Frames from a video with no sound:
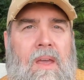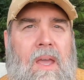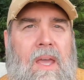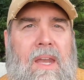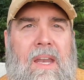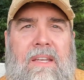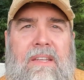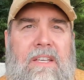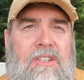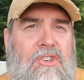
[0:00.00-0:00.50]

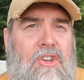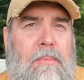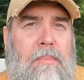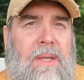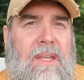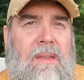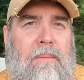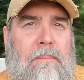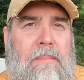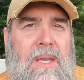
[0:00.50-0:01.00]
In addition
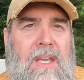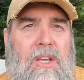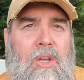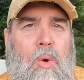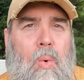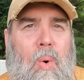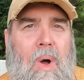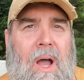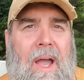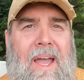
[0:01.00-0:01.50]
to being
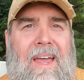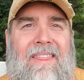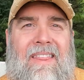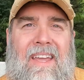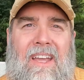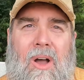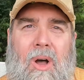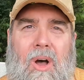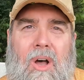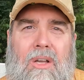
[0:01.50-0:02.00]
quiet,
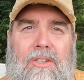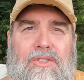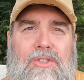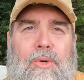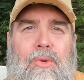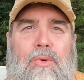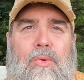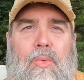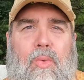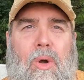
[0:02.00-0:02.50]
they
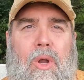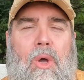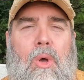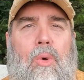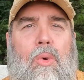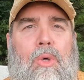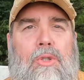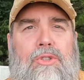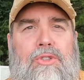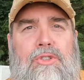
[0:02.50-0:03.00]
also
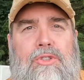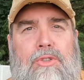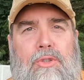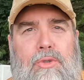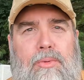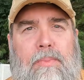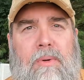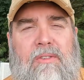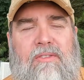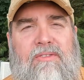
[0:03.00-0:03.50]
grow
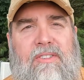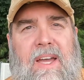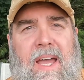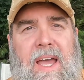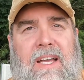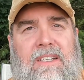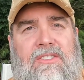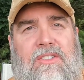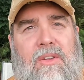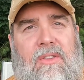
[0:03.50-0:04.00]
super
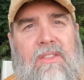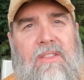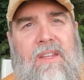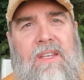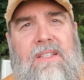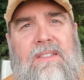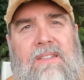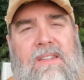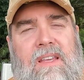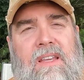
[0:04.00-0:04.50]
fast. So
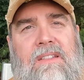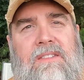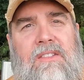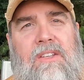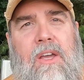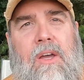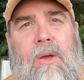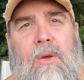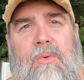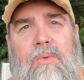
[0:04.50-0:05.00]
these things
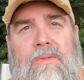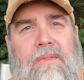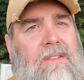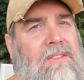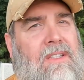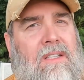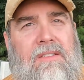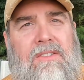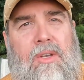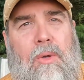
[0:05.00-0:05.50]
go,
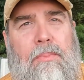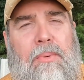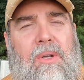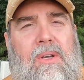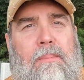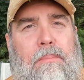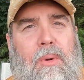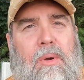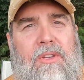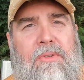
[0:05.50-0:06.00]
so
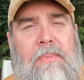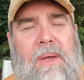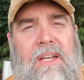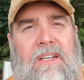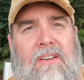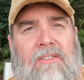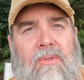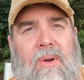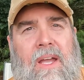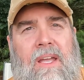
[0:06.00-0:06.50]
put in
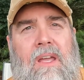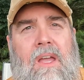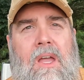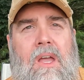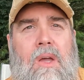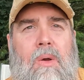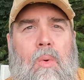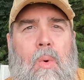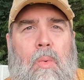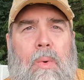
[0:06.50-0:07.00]
perspective, right?
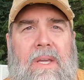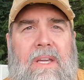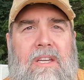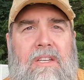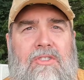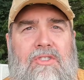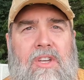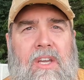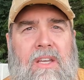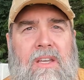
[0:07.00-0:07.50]
When we
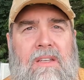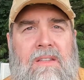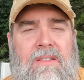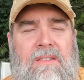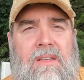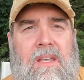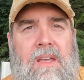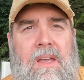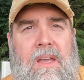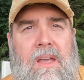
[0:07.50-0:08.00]
get
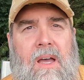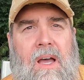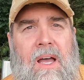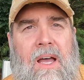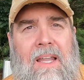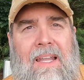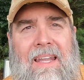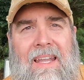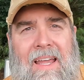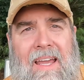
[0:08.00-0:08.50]
chickens,
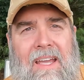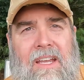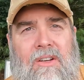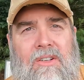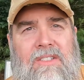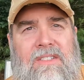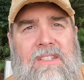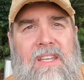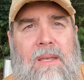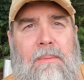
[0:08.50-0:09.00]

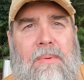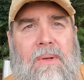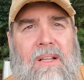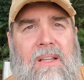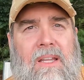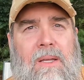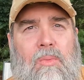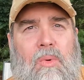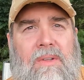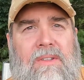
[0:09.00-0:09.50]
layers
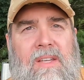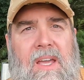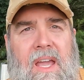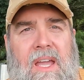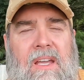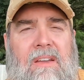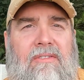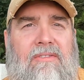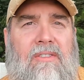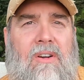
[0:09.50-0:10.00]
typically will
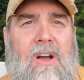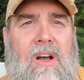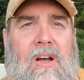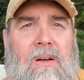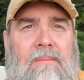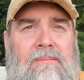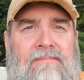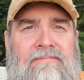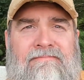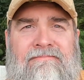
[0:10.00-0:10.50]
take
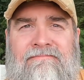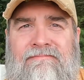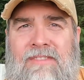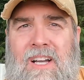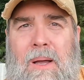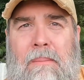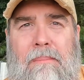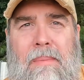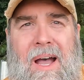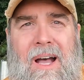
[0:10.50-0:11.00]
from
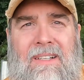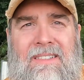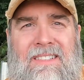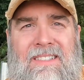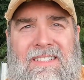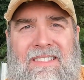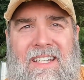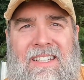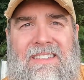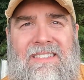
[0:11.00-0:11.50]
about
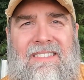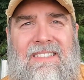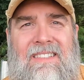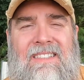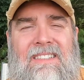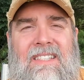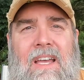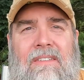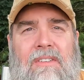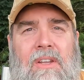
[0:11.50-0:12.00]
6 to
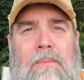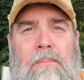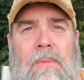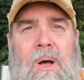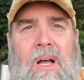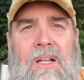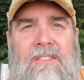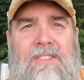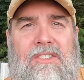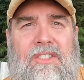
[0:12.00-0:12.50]
7
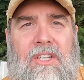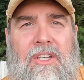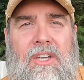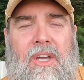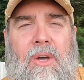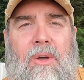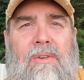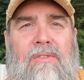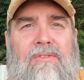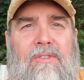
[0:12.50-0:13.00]
months to
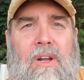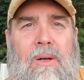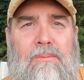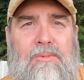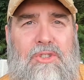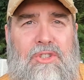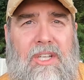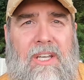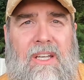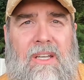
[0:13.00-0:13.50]
go
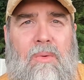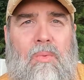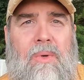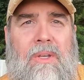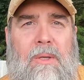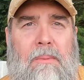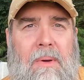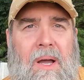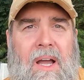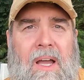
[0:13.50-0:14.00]
from chick
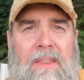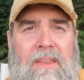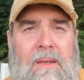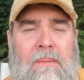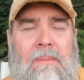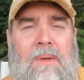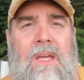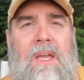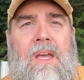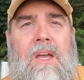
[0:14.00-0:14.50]
when you buy
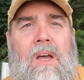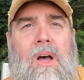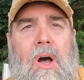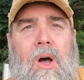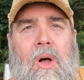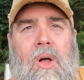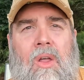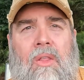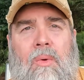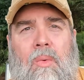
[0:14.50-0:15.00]
them
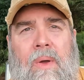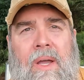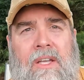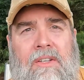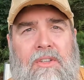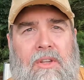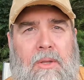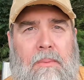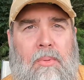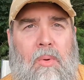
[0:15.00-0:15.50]
all the way
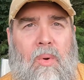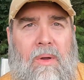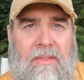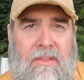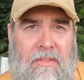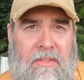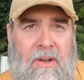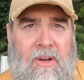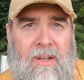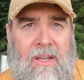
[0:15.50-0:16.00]
to the point
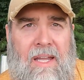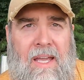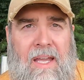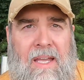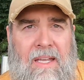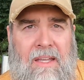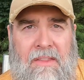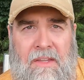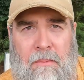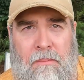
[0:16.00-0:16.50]
that they're
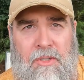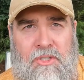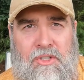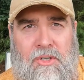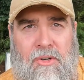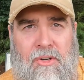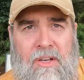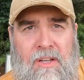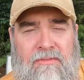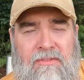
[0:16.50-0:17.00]
laying and they're
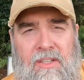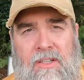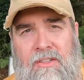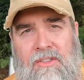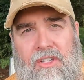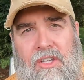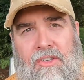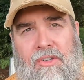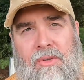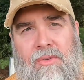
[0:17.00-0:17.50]
mature enough
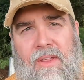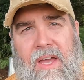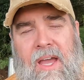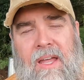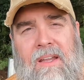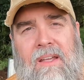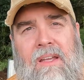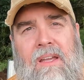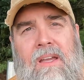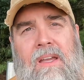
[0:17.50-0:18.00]
to do
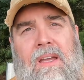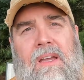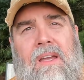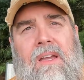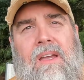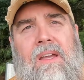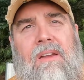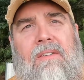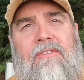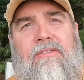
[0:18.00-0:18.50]
that.
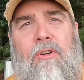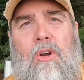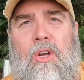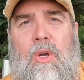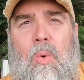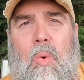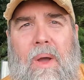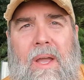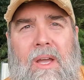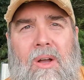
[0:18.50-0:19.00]
For
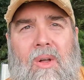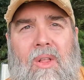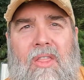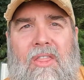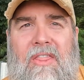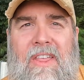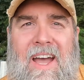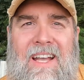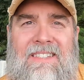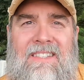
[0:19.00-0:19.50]
quail,
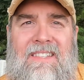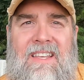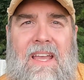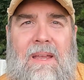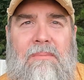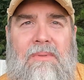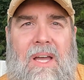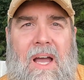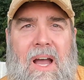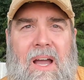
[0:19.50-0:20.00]
that
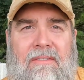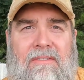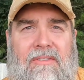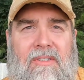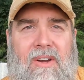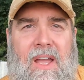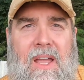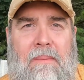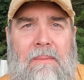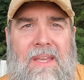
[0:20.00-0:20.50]
same time
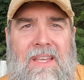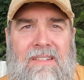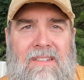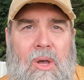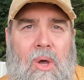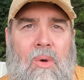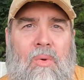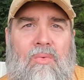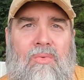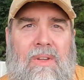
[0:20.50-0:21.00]
frame is
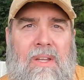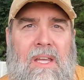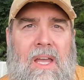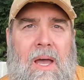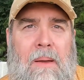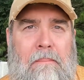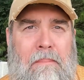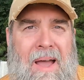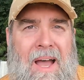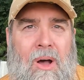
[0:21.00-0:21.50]
only
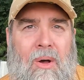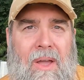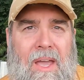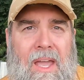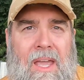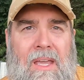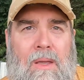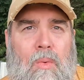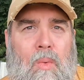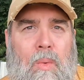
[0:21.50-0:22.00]
about
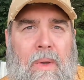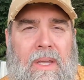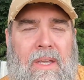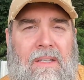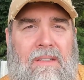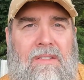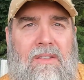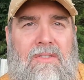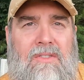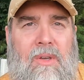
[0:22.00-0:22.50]
8 weeks.